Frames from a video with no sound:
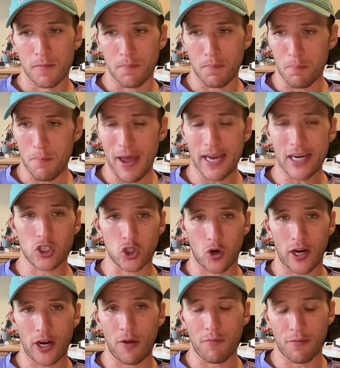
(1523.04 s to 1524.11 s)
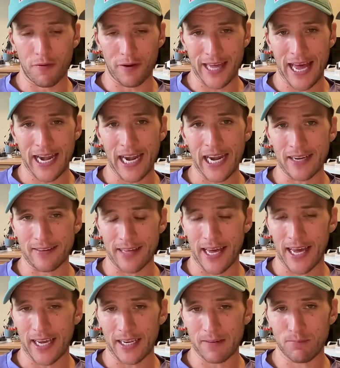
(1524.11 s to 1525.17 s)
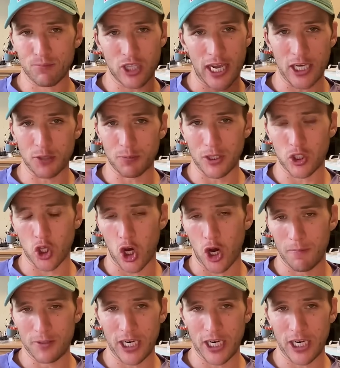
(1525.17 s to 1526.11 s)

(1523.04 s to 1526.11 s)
make sure I don't forget anything, change my top,